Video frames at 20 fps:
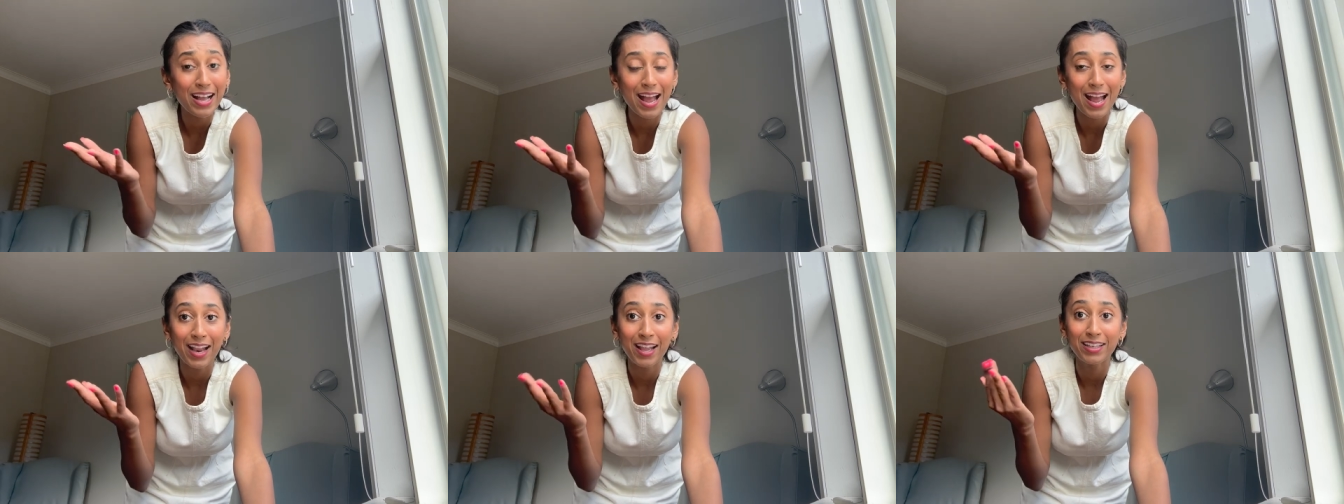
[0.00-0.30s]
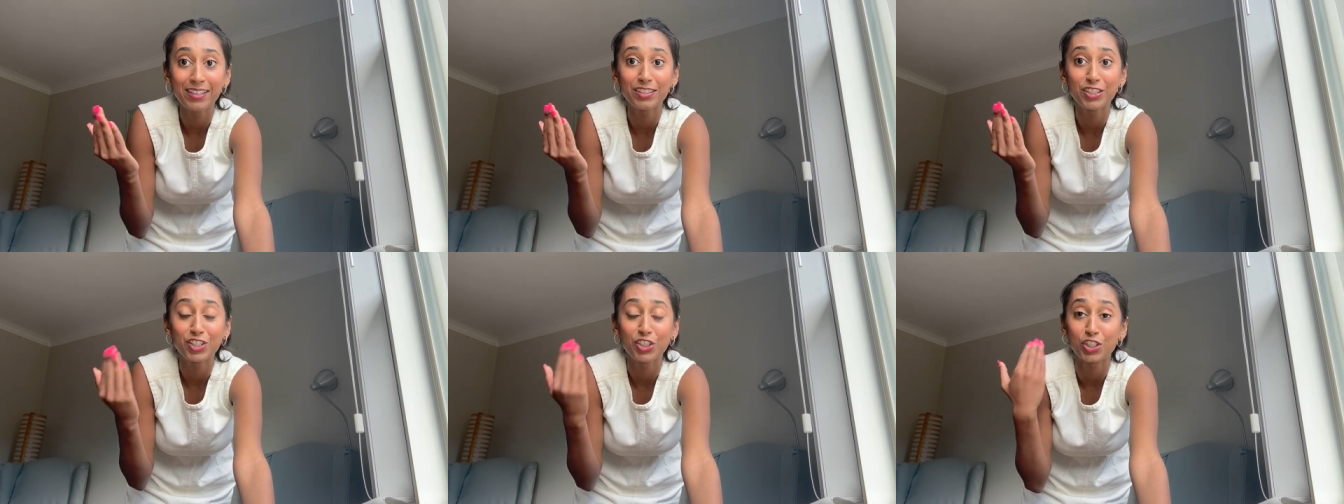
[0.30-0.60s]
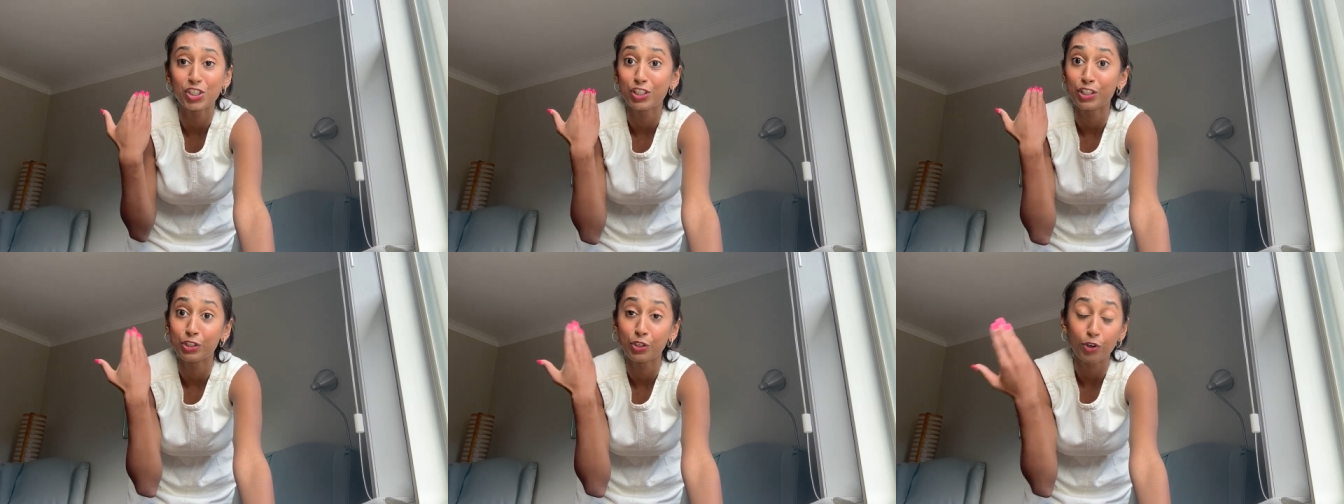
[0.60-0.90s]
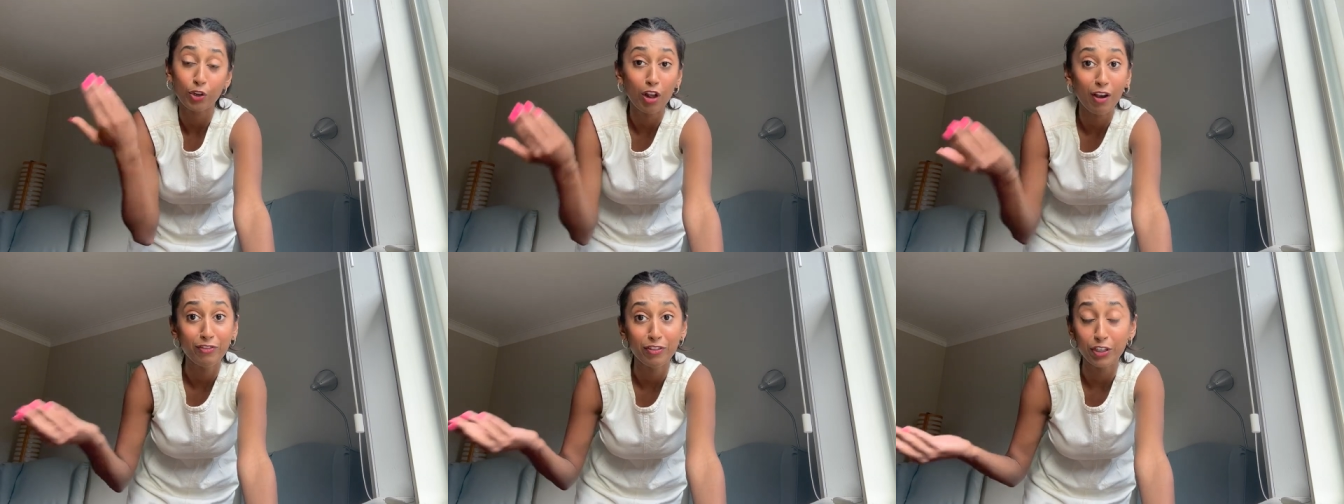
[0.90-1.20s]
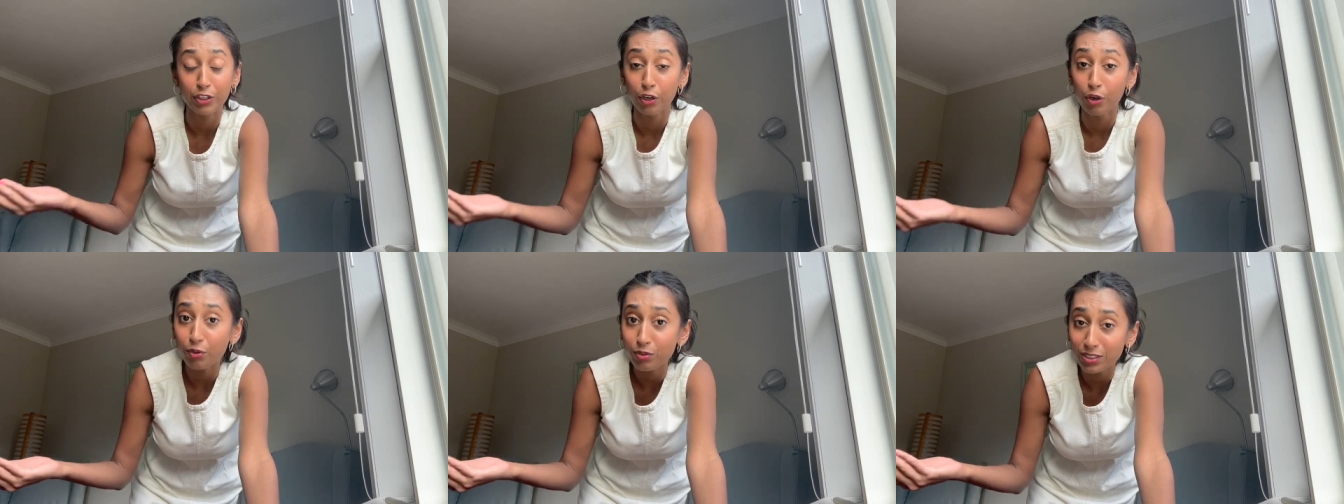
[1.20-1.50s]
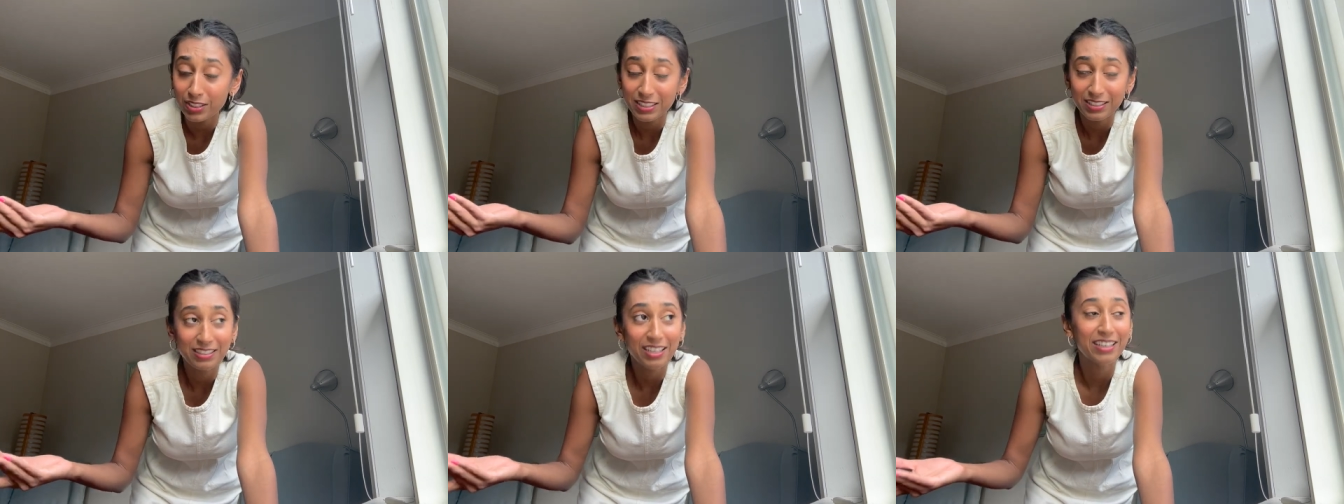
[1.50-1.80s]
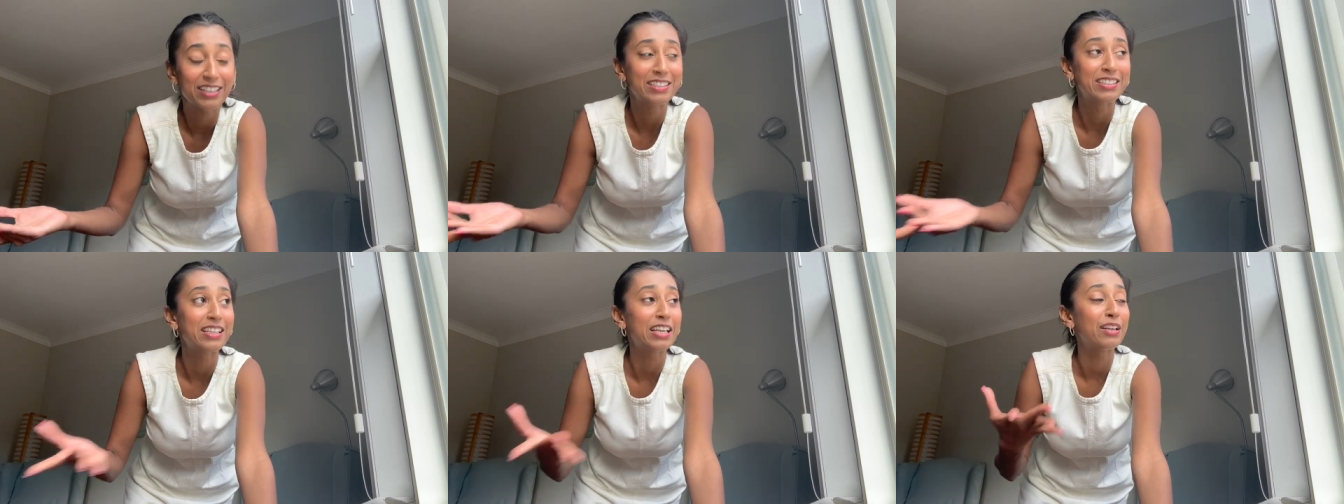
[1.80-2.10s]
and to just learn off the notes because I
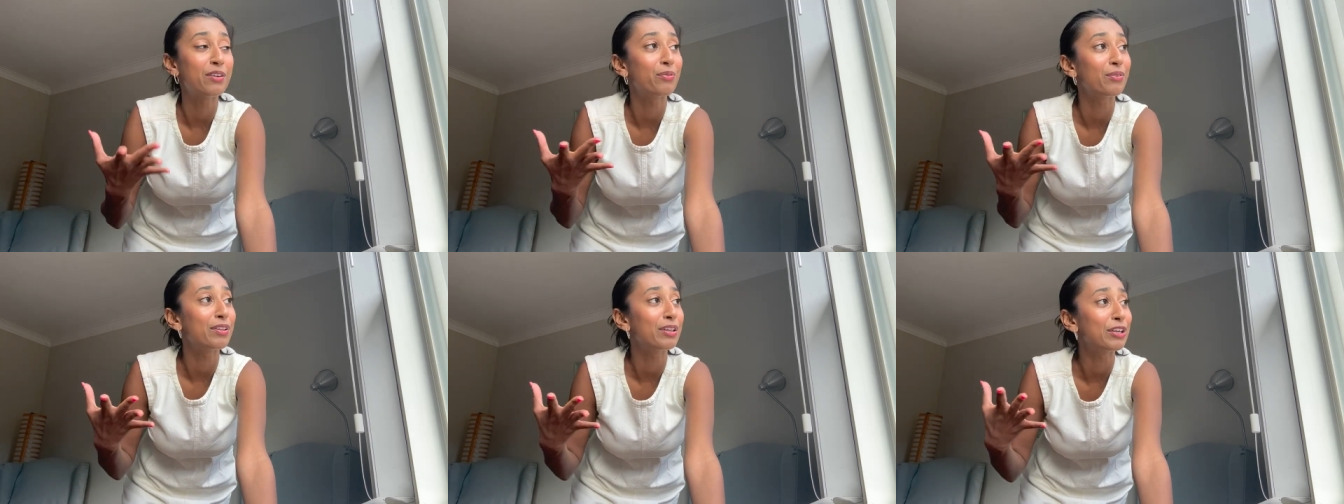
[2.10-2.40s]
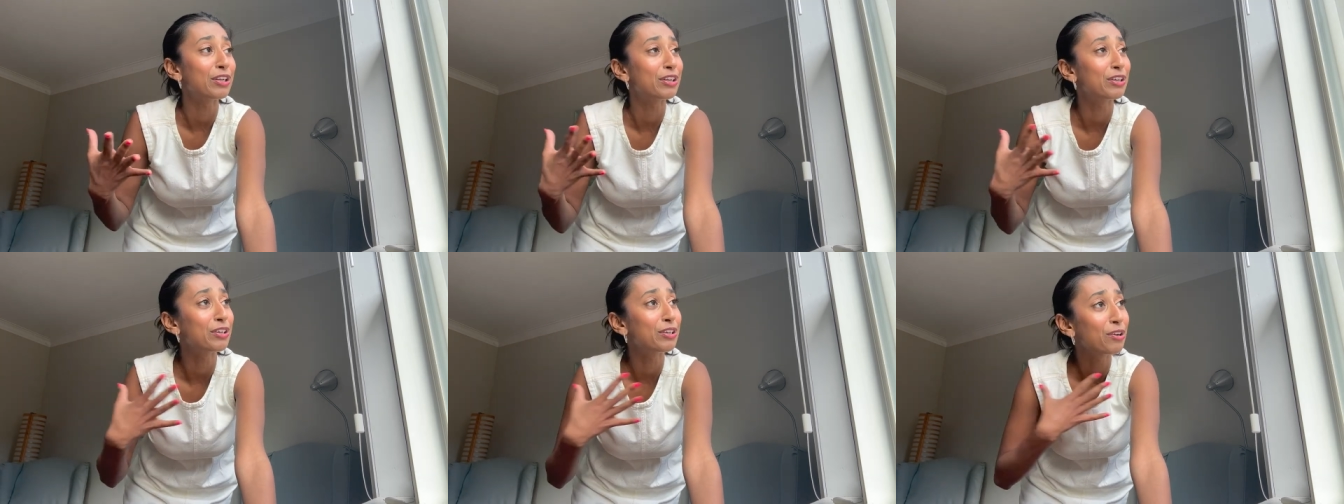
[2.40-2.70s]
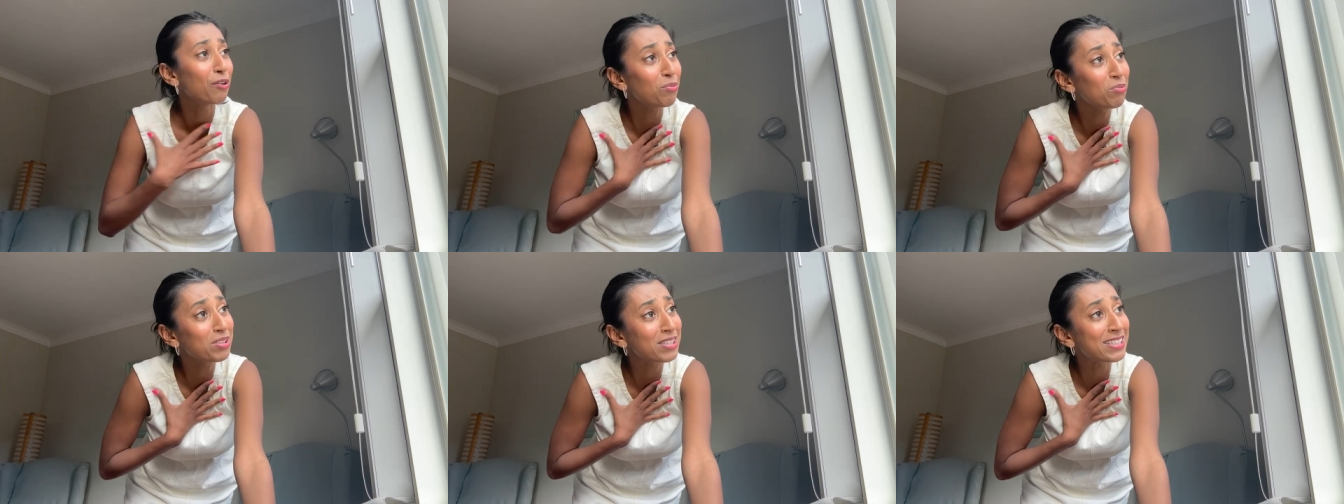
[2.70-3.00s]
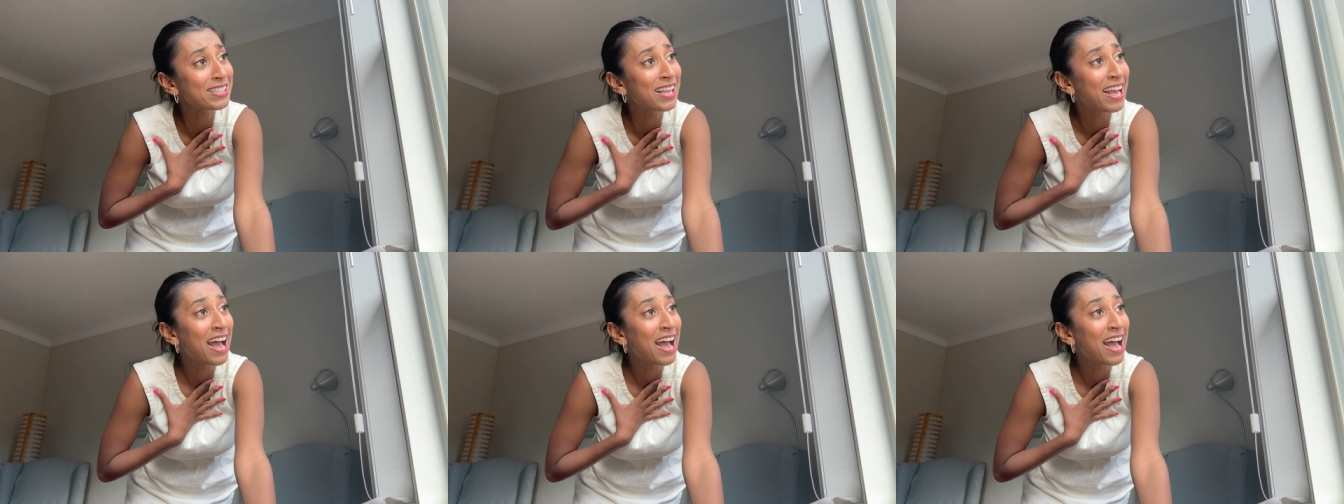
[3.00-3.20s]
can take really good notes.